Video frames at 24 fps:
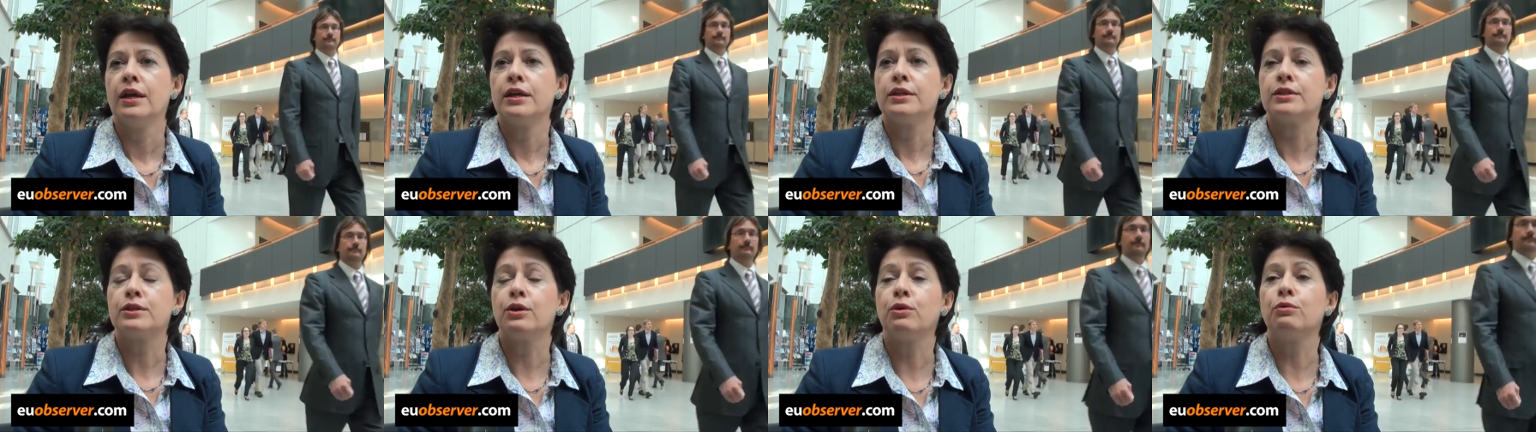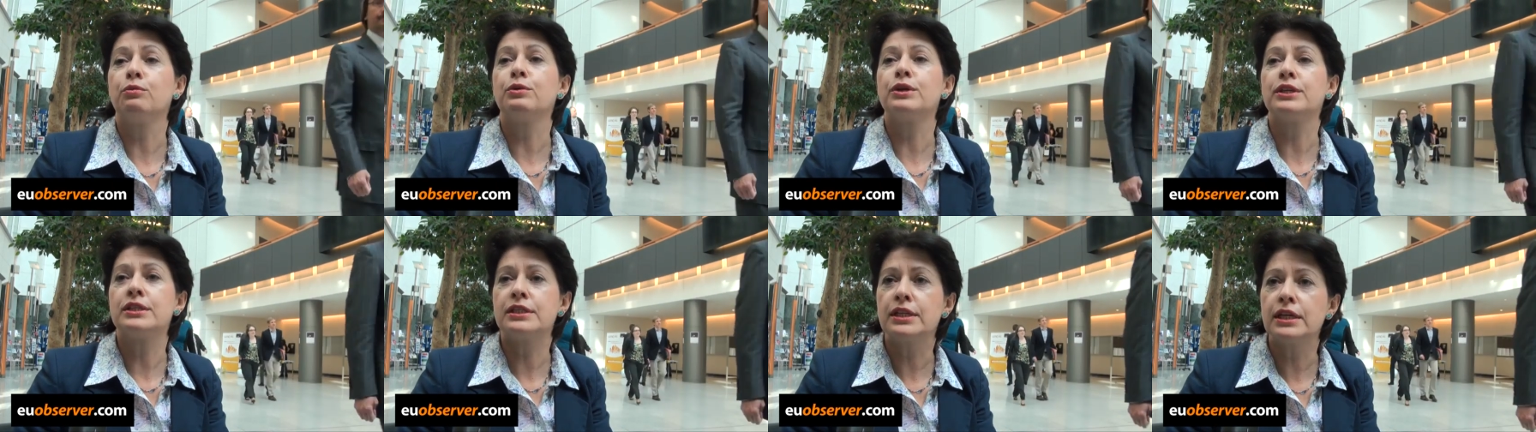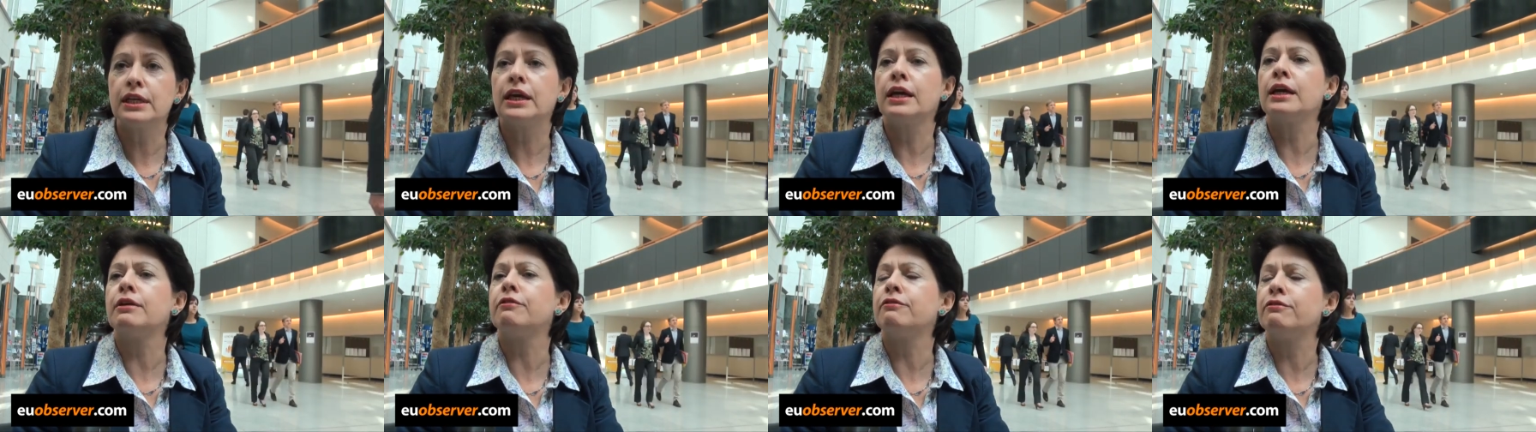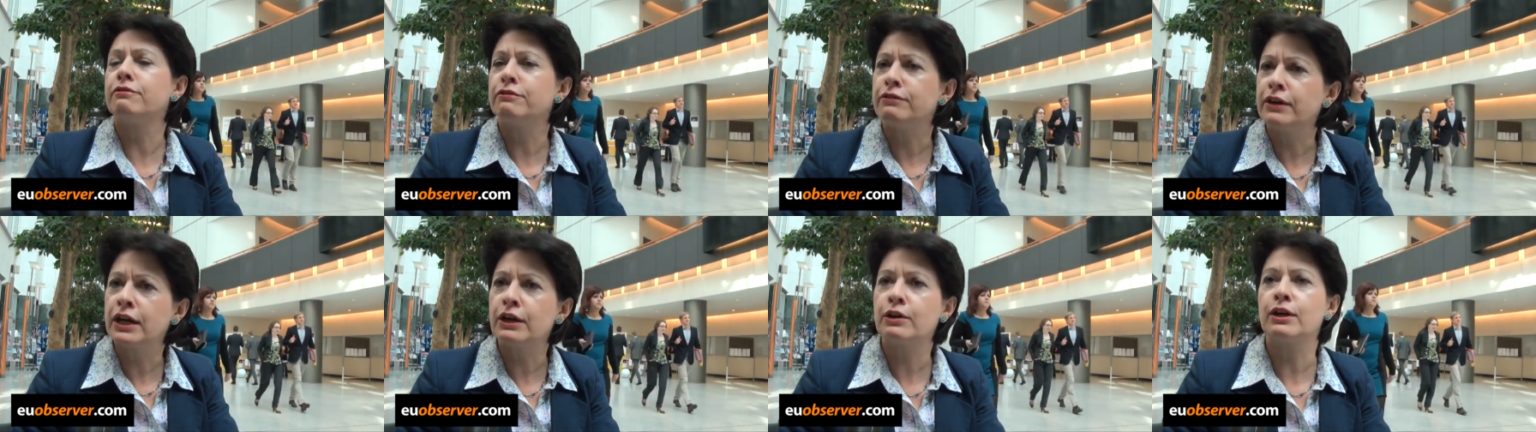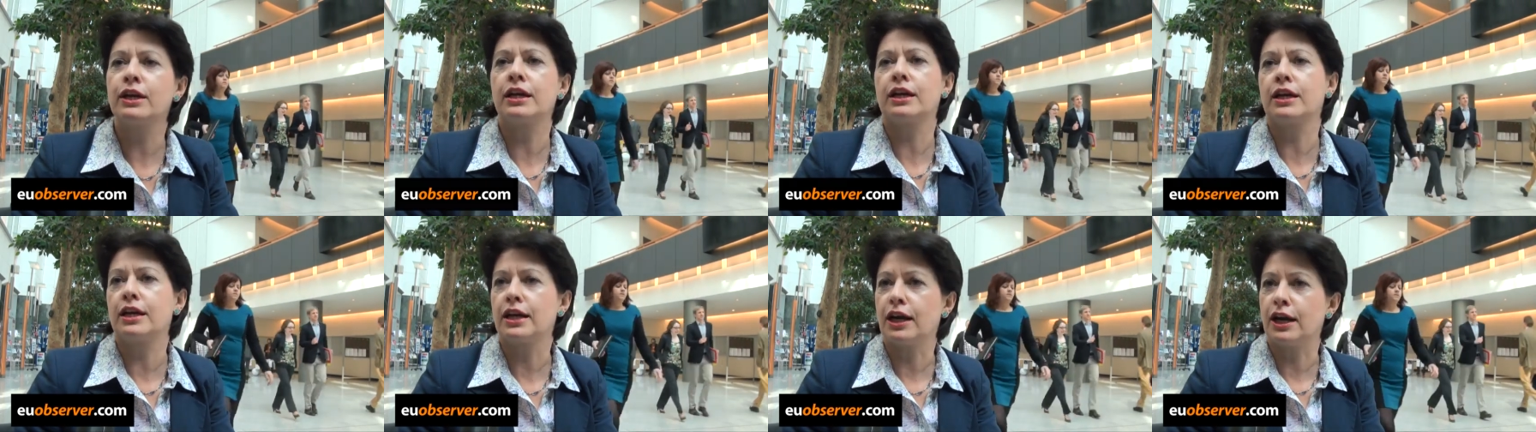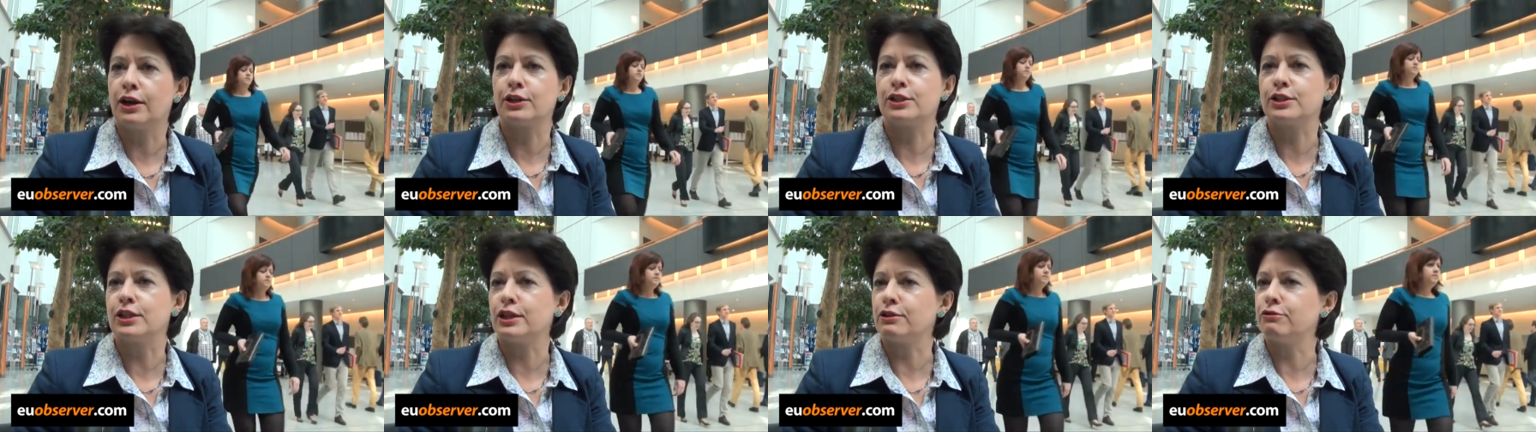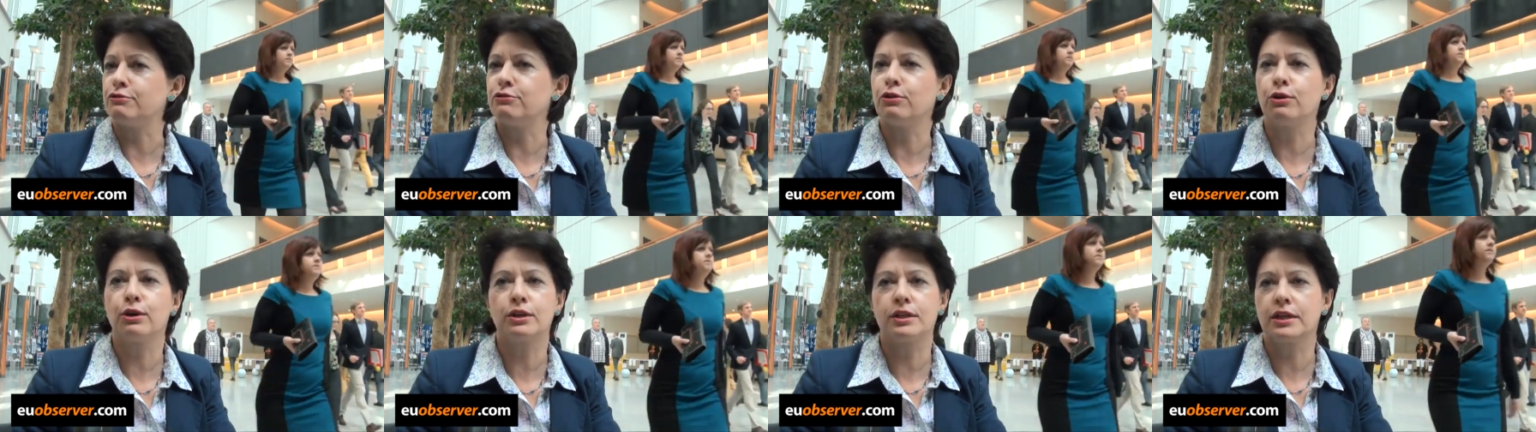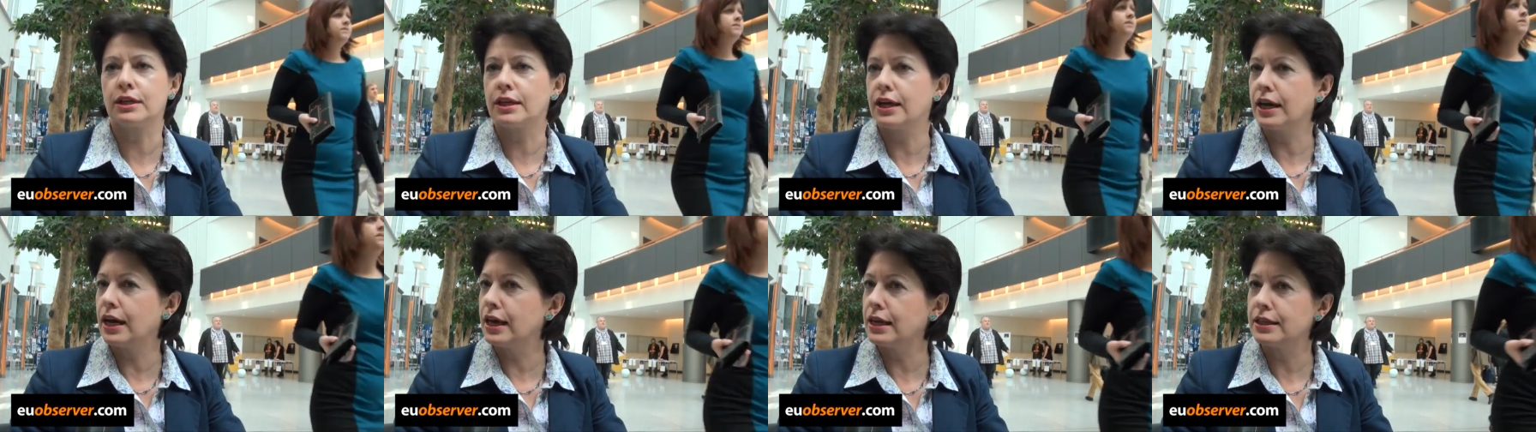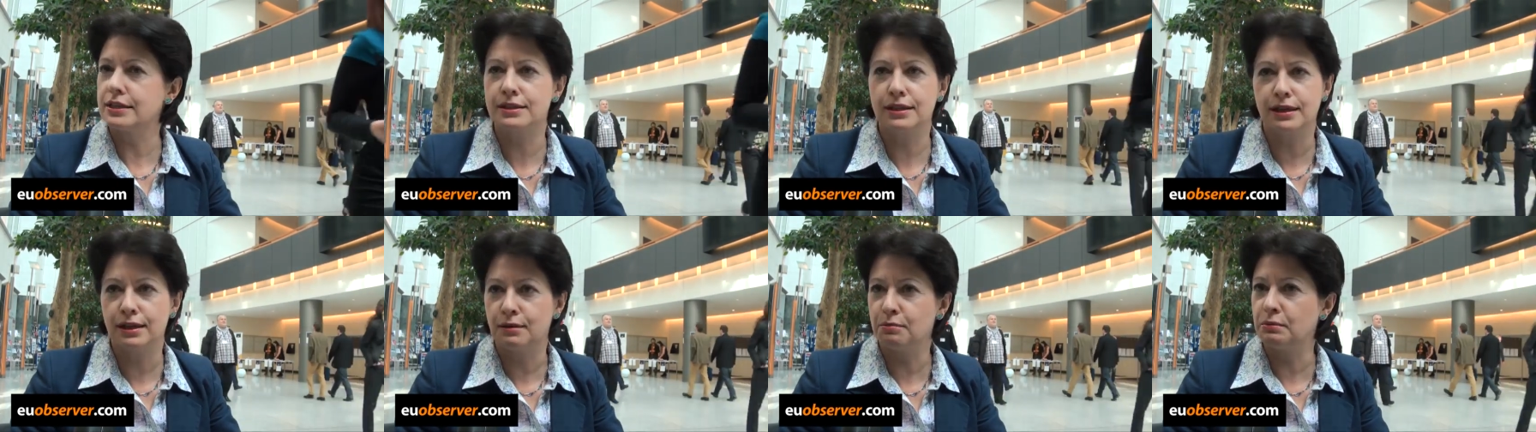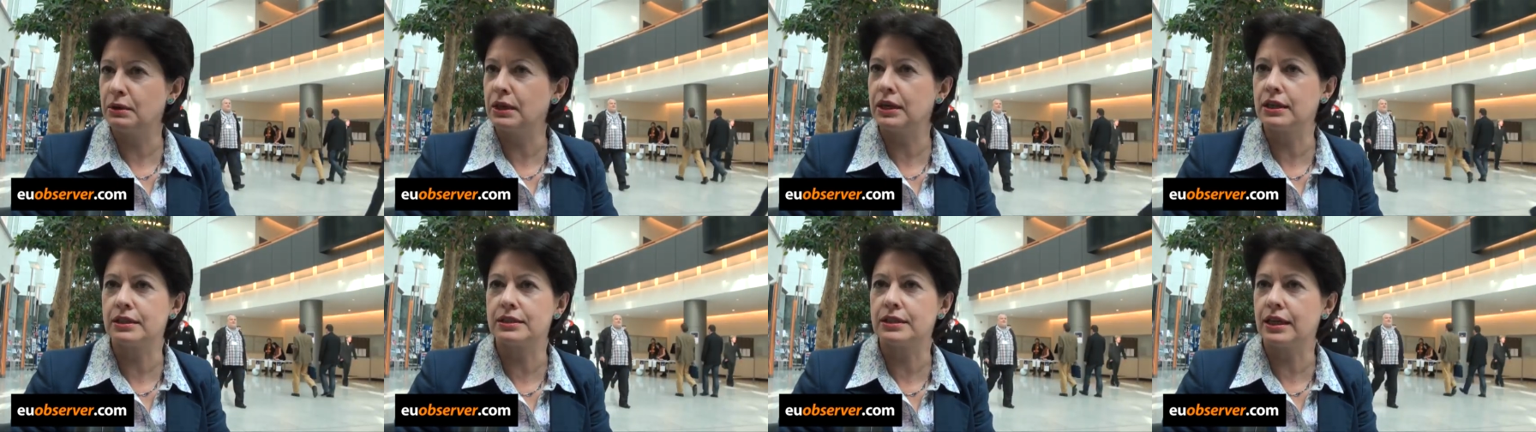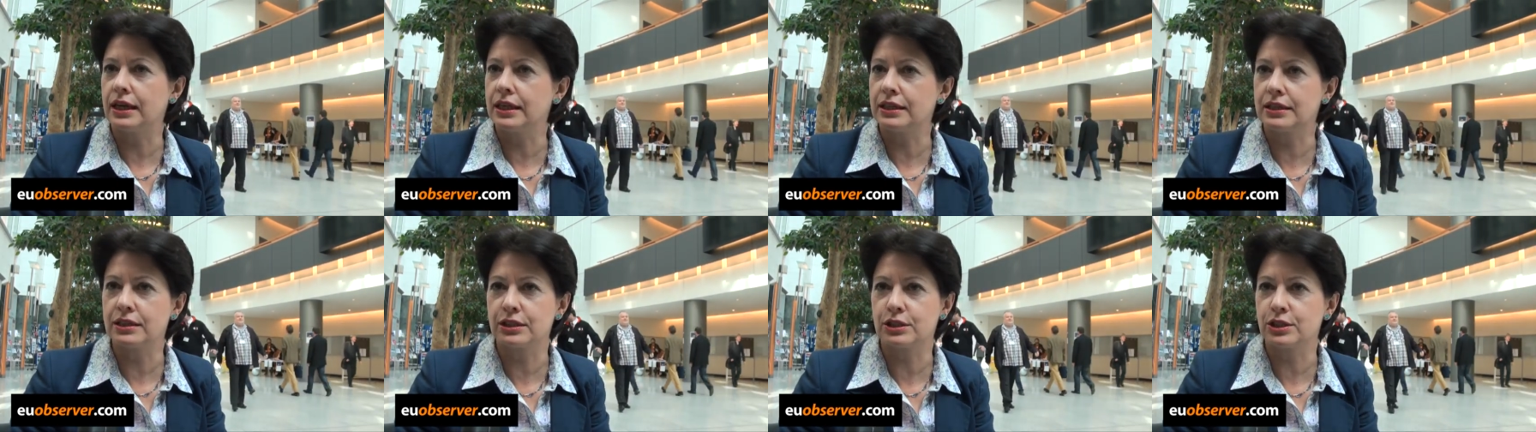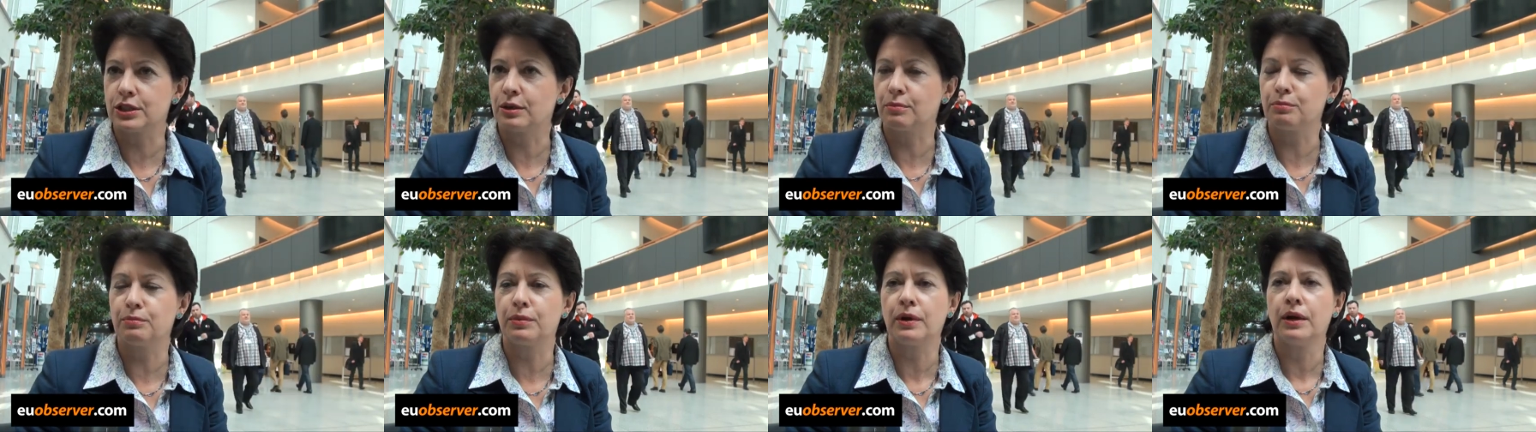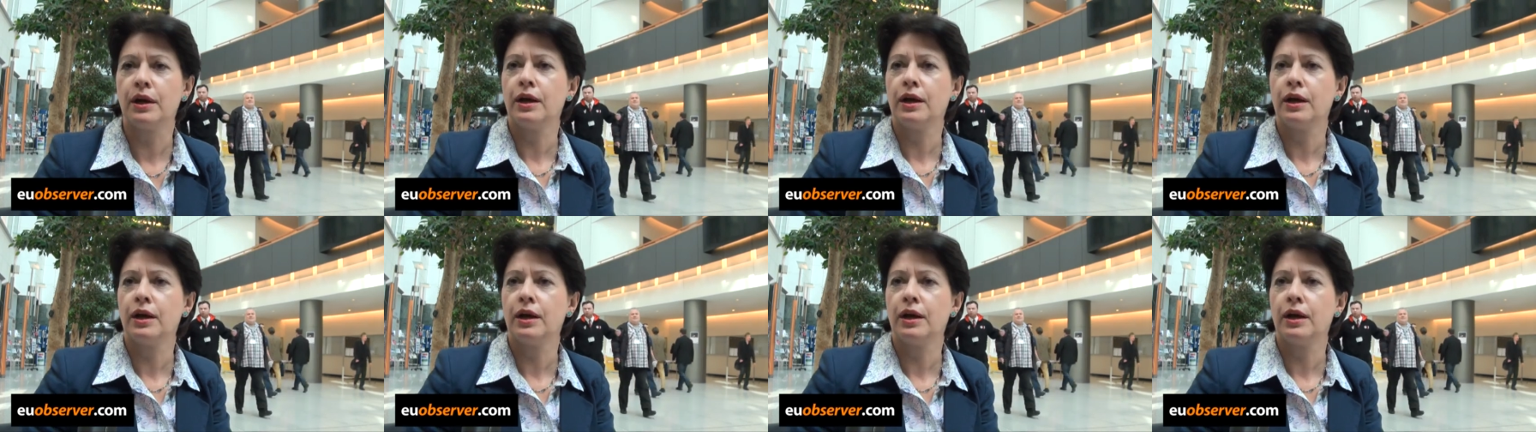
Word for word: So we see a very encouraging, for decades, a militatorship,